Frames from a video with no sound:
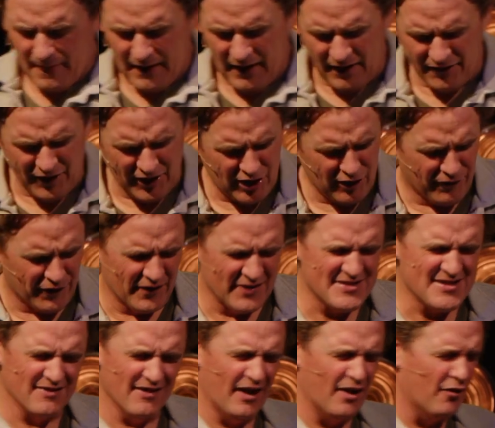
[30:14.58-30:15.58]
I thank you for
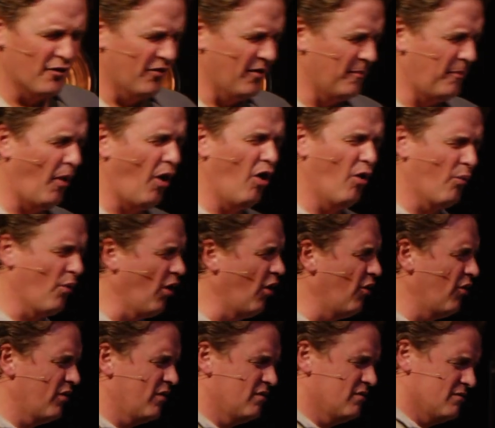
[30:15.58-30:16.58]
this letter that Paul
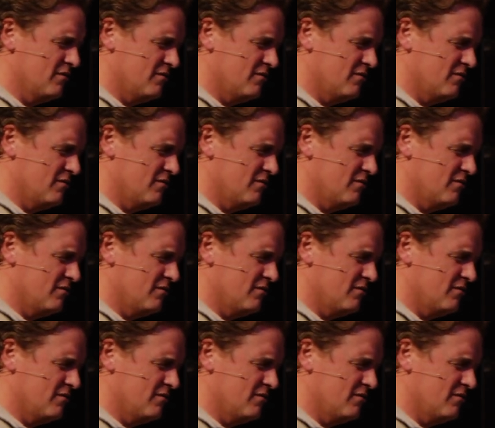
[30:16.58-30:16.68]
wrote